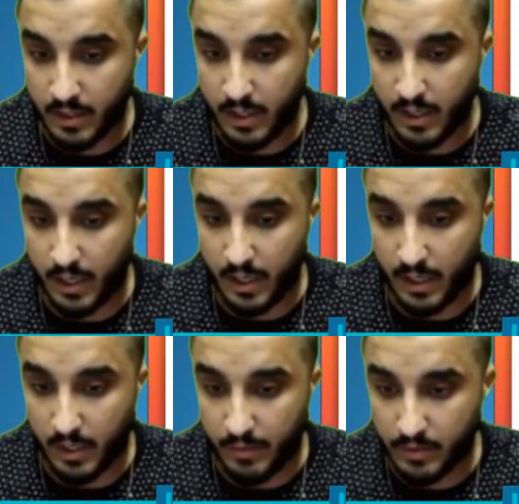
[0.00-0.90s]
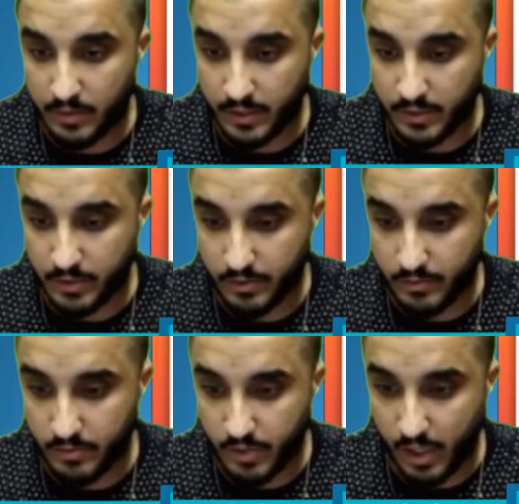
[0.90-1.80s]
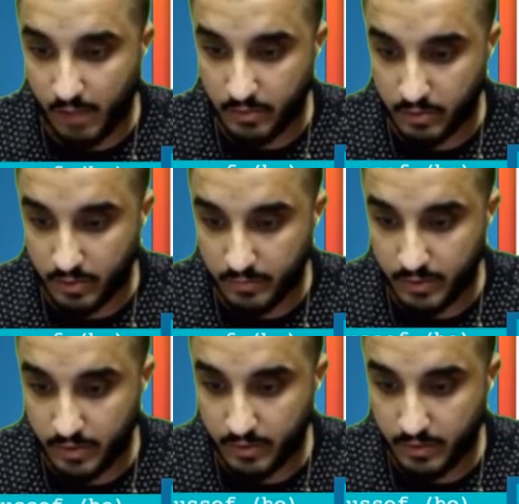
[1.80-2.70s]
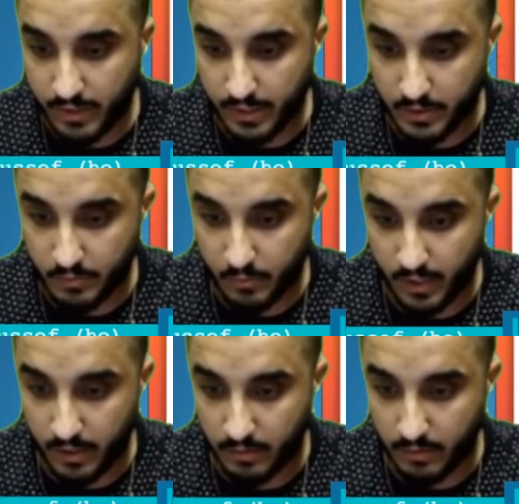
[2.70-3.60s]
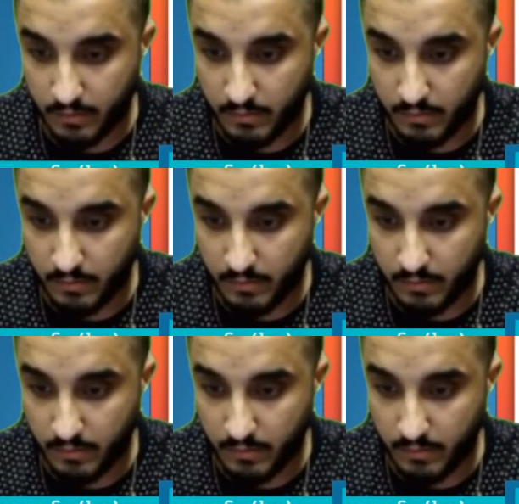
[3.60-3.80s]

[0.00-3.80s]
And it looks like it's gonna use JavaScript as well.